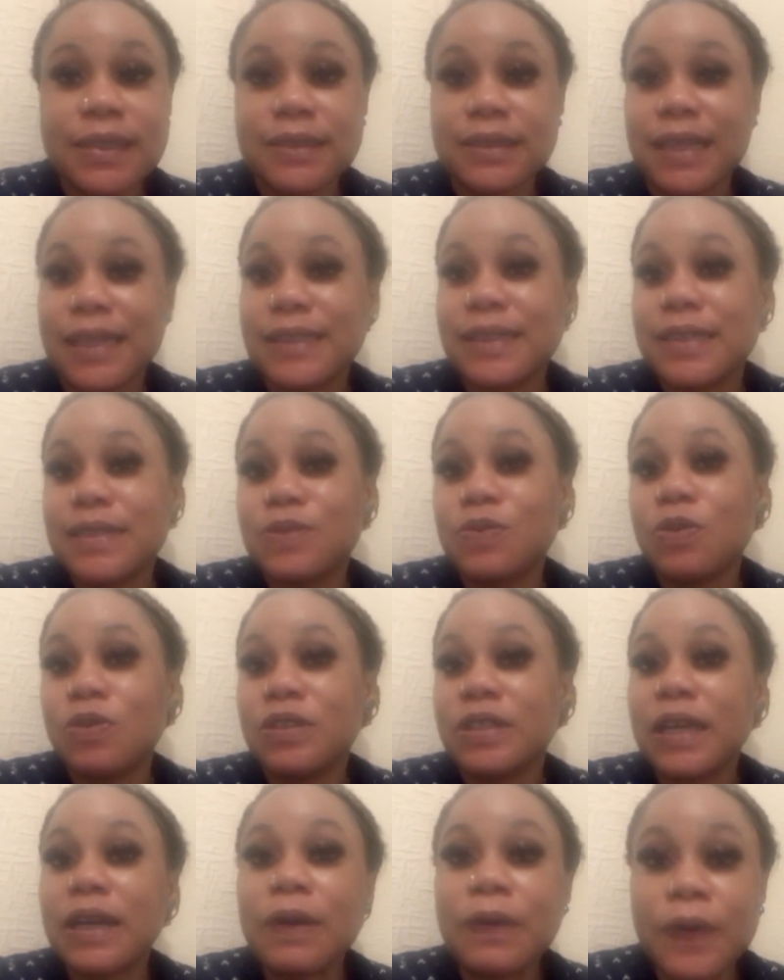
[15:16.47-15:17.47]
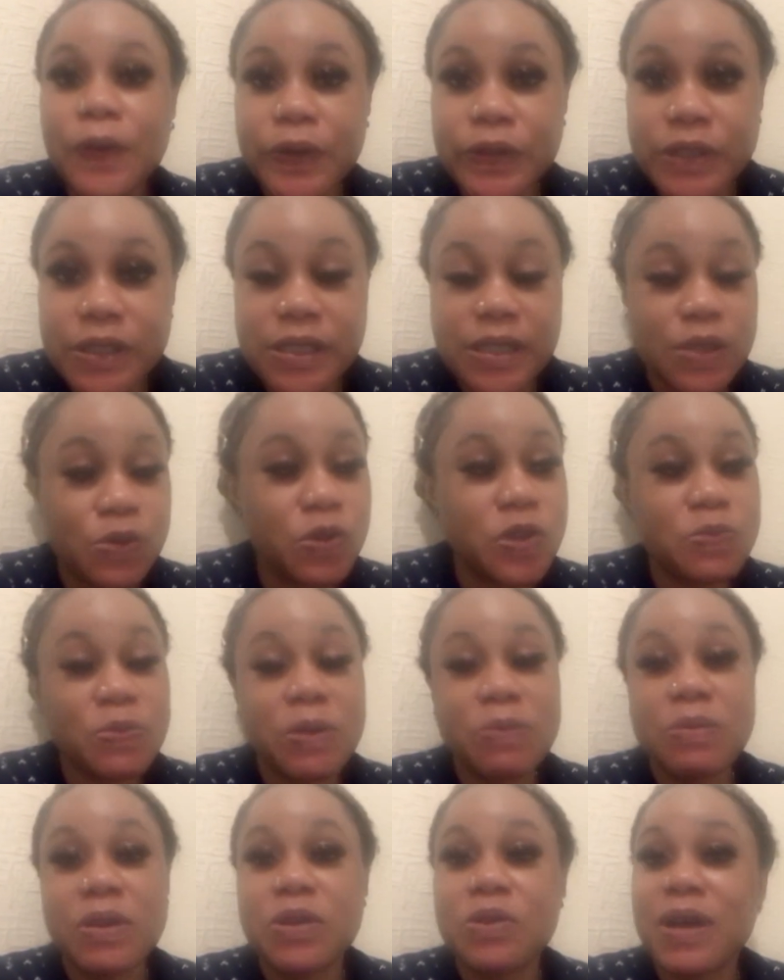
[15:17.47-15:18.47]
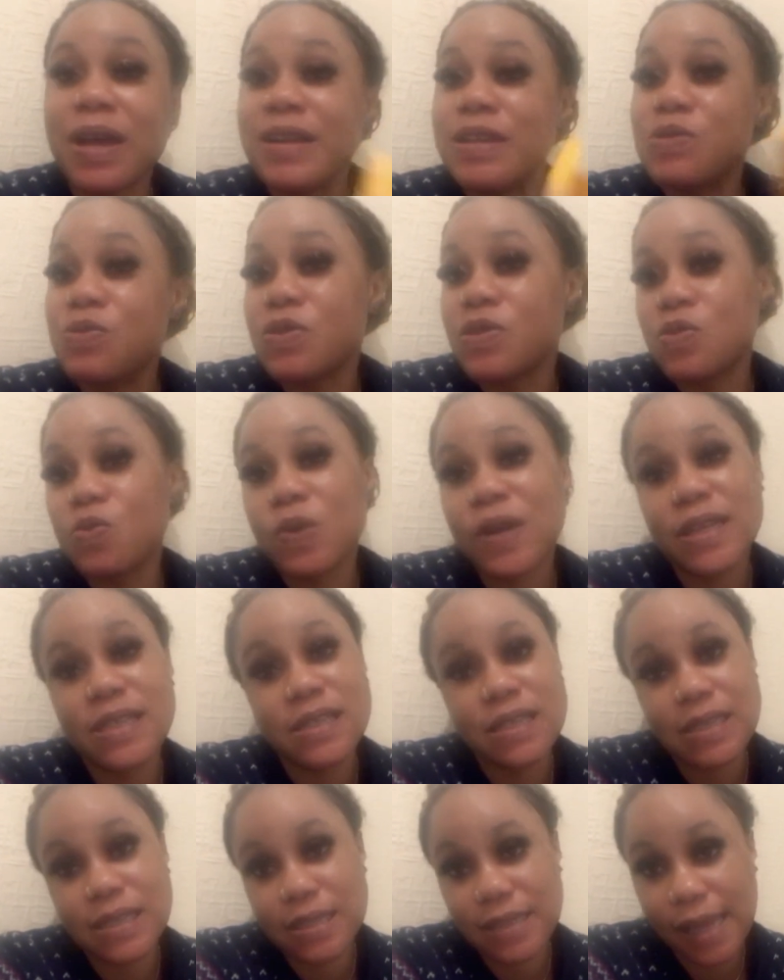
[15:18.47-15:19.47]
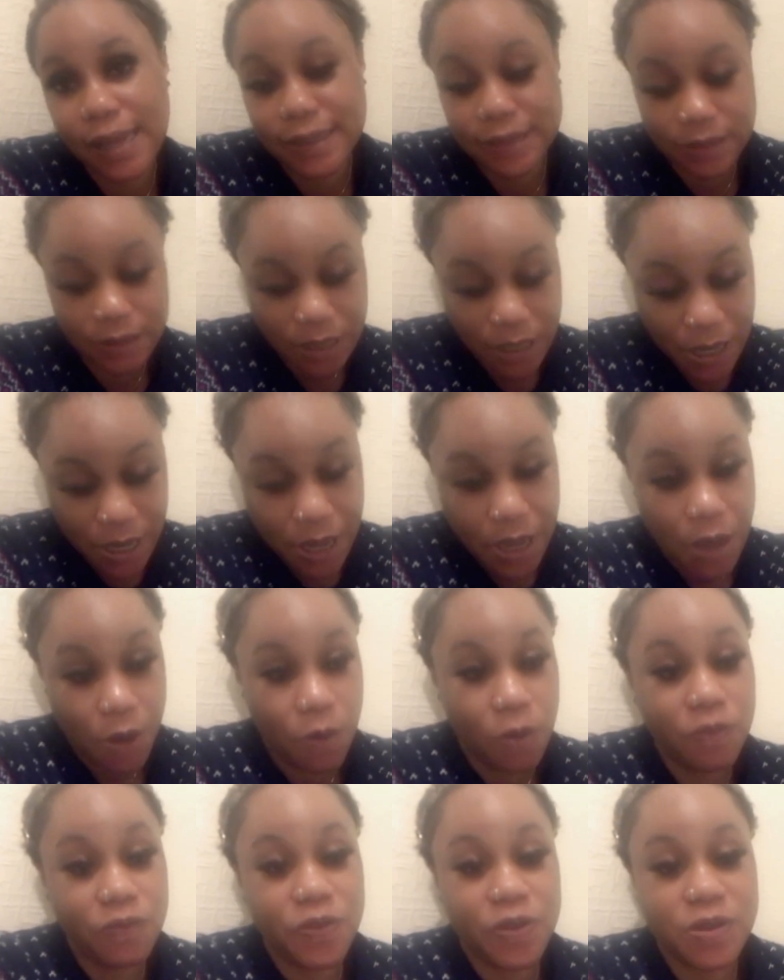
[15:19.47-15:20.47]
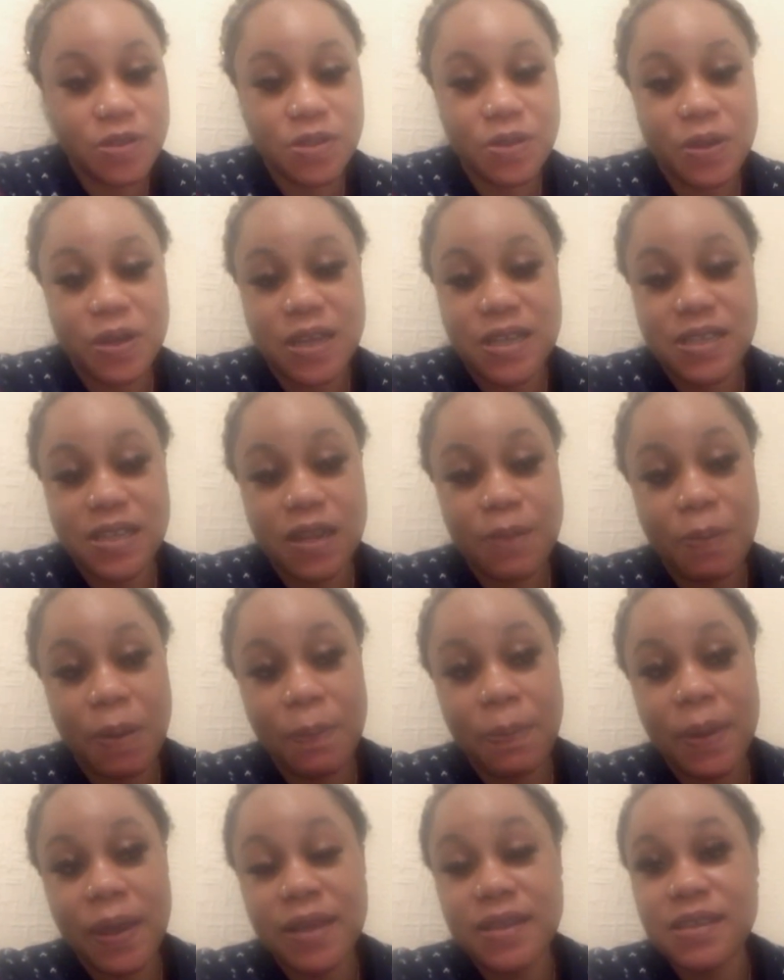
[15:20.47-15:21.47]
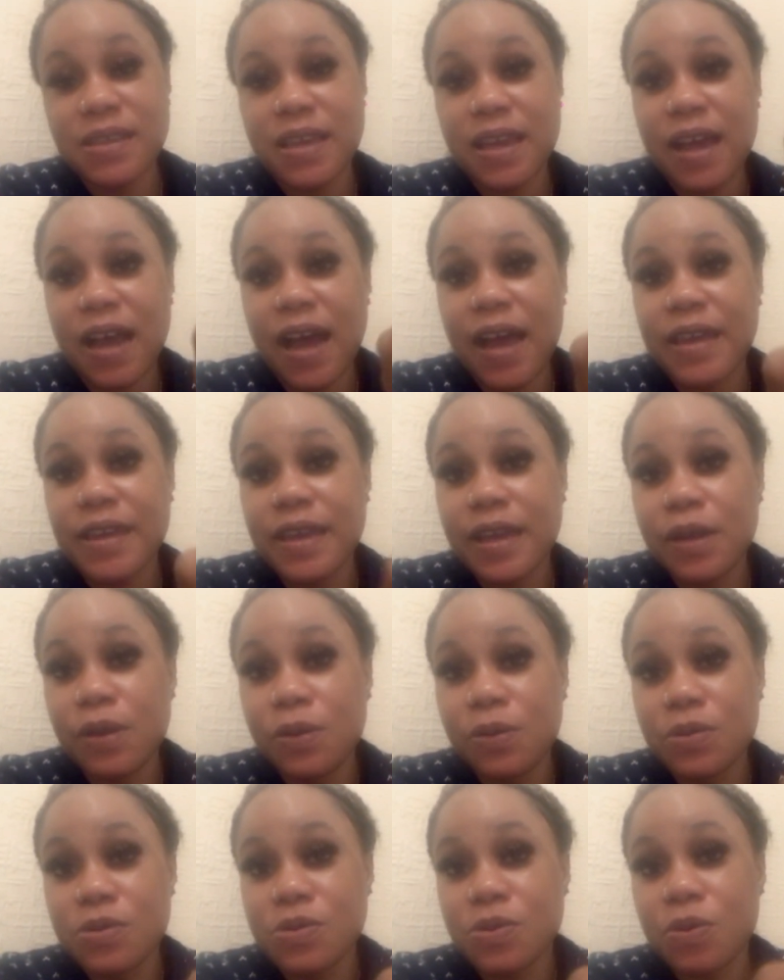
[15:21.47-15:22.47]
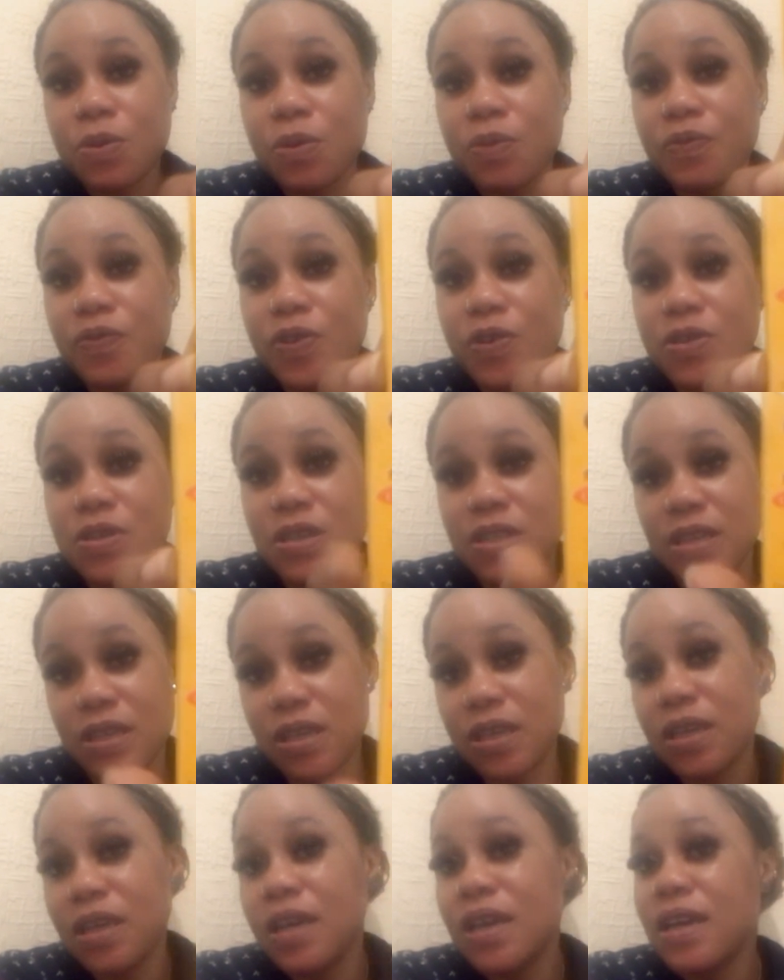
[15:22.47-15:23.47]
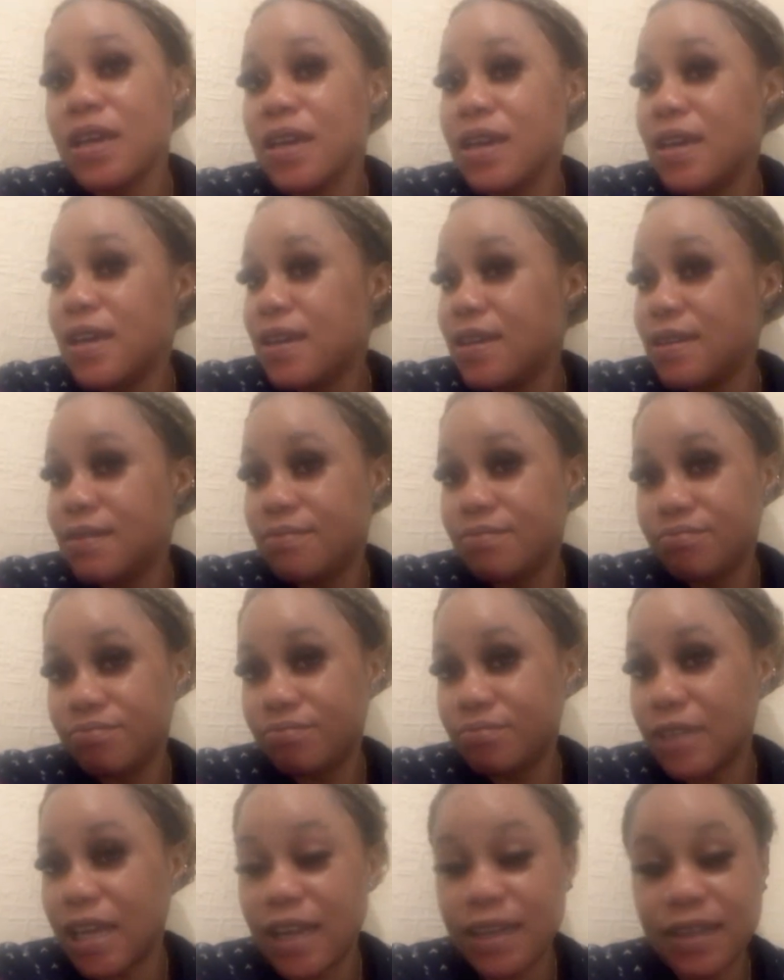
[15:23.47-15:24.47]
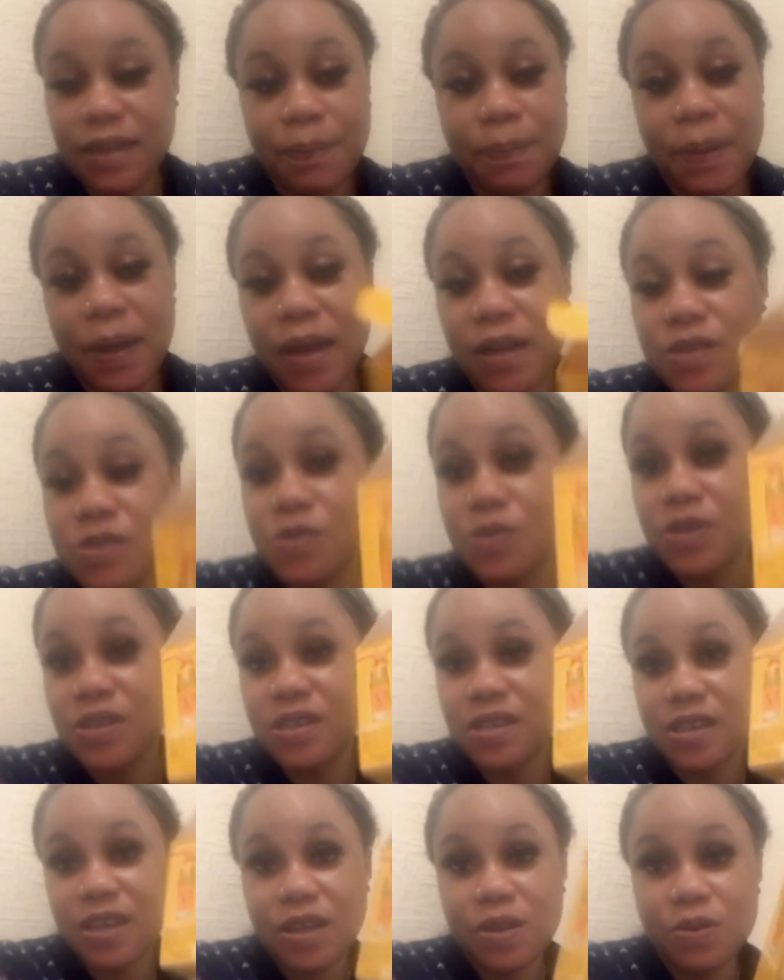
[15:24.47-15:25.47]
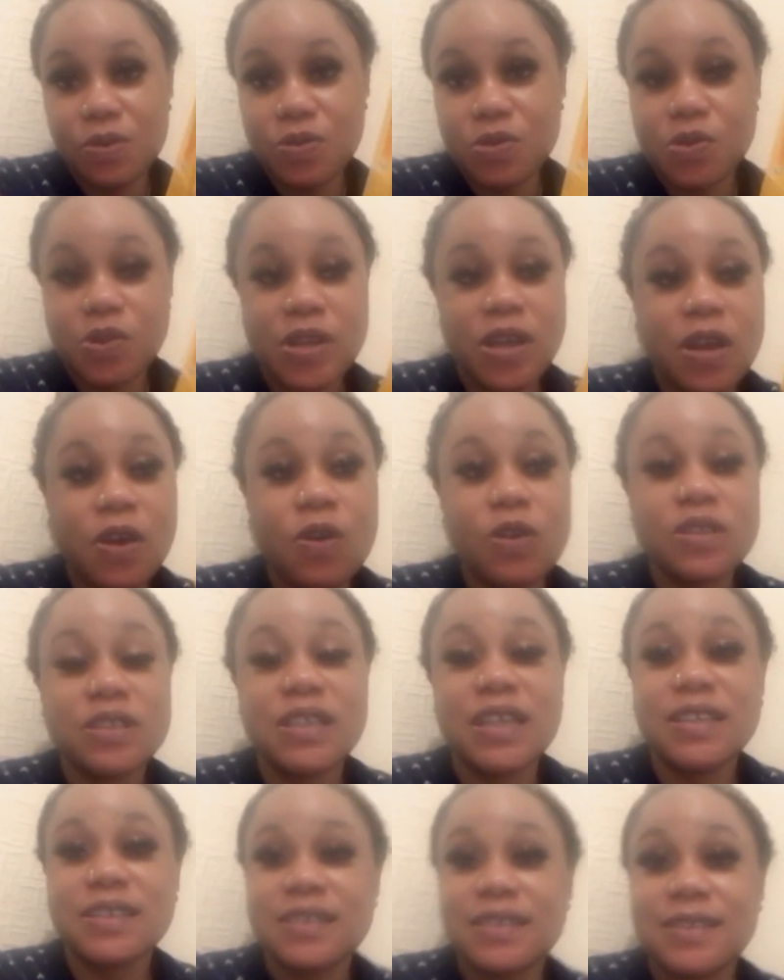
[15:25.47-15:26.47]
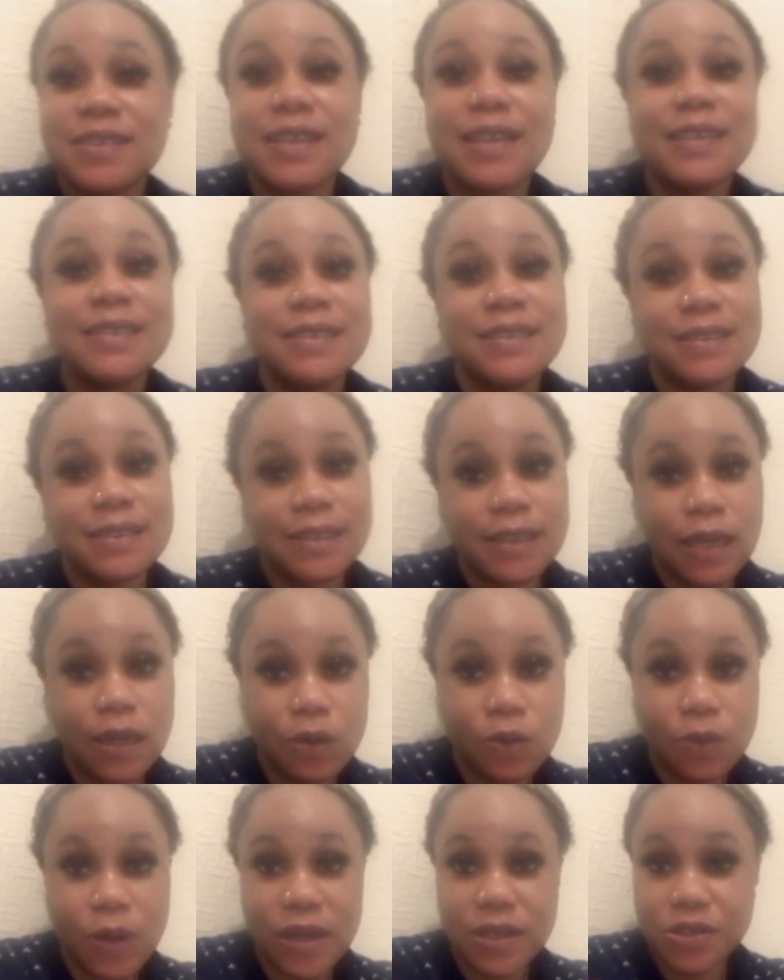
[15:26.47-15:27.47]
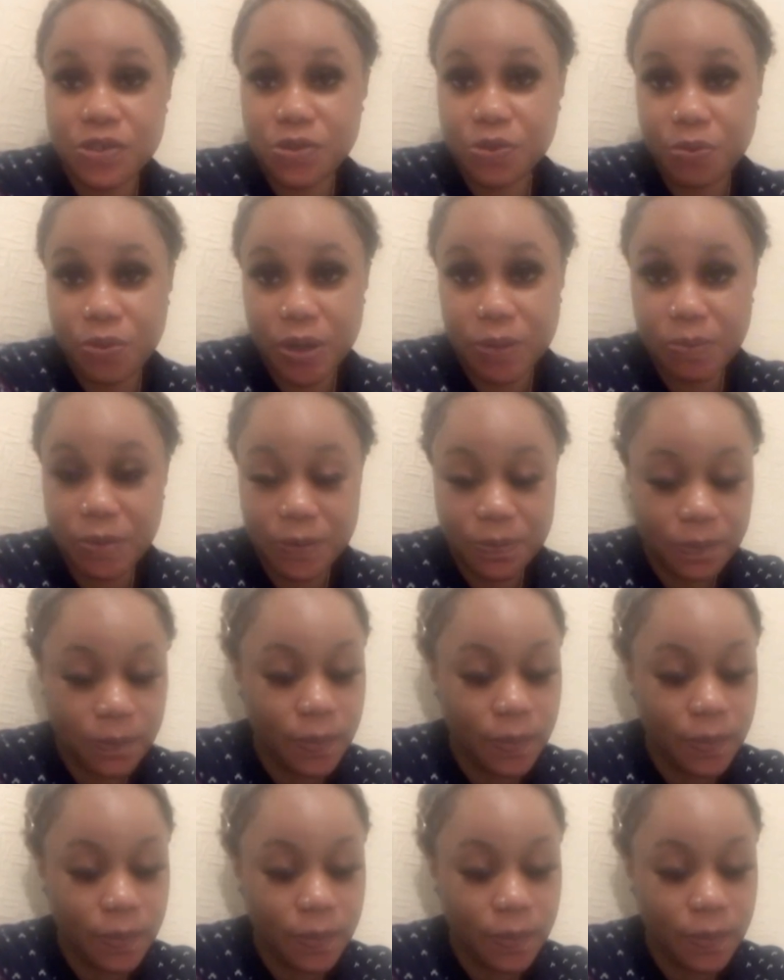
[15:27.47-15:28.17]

that is one they got it was Pigmento and it was white inside obviously you can see the peppers here are yellow so obviously and the pack too is yellow so the content inside is yellow and it's creamy